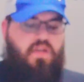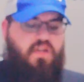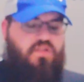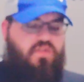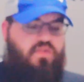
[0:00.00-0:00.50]

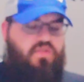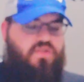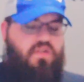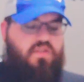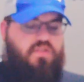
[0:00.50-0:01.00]
and to your
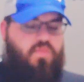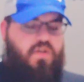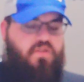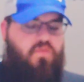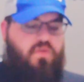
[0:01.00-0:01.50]
sons
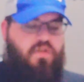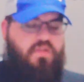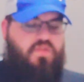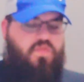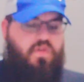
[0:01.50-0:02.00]
by an
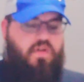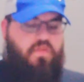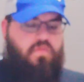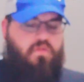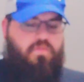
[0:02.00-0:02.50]
ordinance
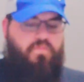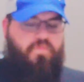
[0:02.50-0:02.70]
forever.